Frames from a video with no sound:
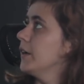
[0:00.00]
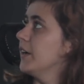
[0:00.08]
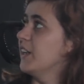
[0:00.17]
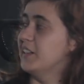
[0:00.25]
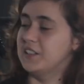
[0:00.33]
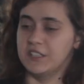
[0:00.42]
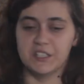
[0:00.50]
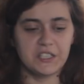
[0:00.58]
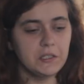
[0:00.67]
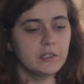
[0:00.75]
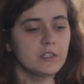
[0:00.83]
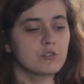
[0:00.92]
in
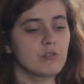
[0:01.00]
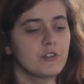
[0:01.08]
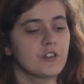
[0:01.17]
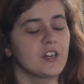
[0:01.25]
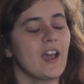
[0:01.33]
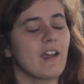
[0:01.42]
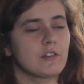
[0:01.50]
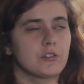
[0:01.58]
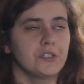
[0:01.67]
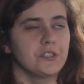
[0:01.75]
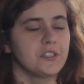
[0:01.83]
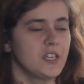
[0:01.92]
here is where you can
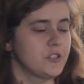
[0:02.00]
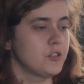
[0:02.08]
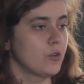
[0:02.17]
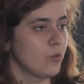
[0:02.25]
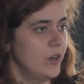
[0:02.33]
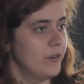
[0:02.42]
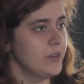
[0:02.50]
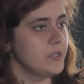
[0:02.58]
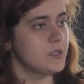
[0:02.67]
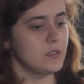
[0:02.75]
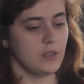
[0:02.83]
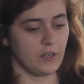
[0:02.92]
actually test your
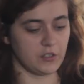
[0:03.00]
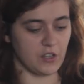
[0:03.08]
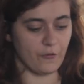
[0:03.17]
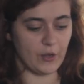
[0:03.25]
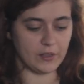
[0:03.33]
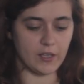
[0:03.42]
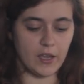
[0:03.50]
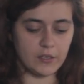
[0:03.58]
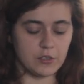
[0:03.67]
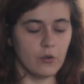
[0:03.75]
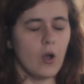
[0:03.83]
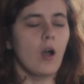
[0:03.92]
queries and stuff like that.
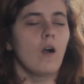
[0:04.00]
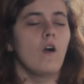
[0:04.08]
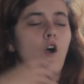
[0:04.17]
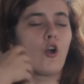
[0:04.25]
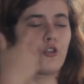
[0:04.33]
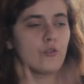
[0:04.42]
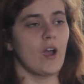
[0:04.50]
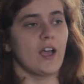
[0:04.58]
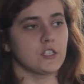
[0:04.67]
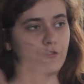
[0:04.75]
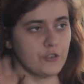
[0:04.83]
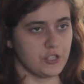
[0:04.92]
So how do you
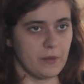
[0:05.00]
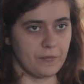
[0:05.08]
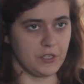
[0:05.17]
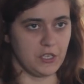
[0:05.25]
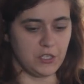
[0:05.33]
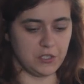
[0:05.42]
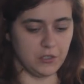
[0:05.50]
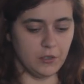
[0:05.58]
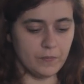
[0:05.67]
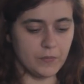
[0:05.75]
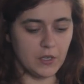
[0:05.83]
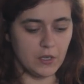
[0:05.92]
ask for something in here?